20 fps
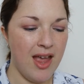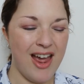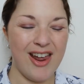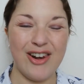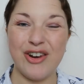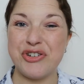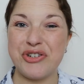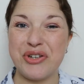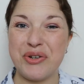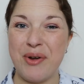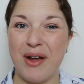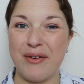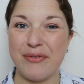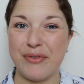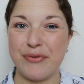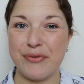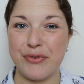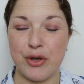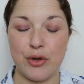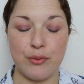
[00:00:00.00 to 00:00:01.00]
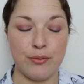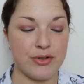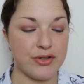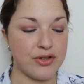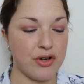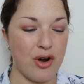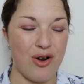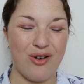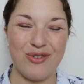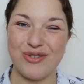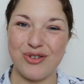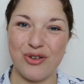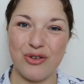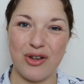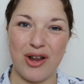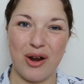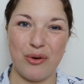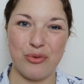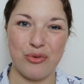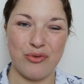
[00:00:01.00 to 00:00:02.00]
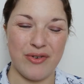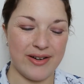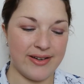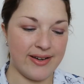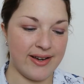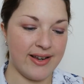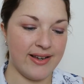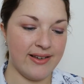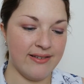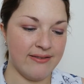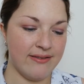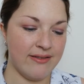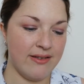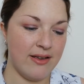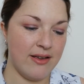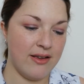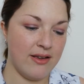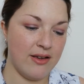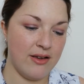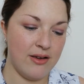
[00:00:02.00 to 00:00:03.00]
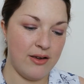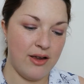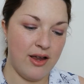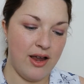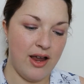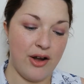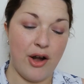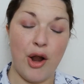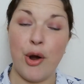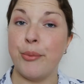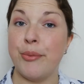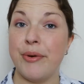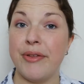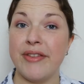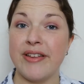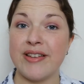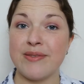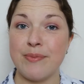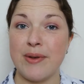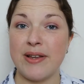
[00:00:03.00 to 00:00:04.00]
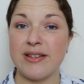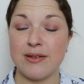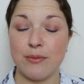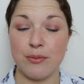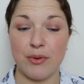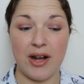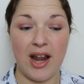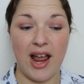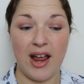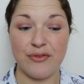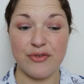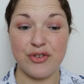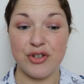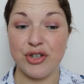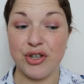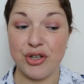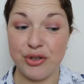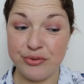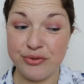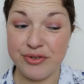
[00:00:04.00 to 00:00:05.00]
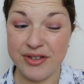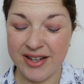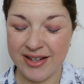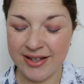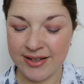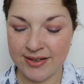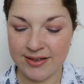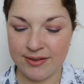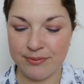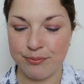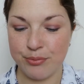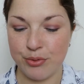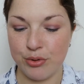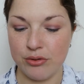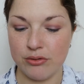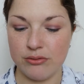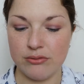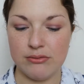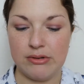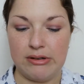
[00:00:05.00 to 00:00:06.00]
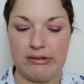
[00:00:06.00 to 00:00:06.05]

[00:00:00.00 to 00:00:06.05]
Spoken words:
And I do have a few mascaras on the go already. And opening this means I'm going to have to use this, but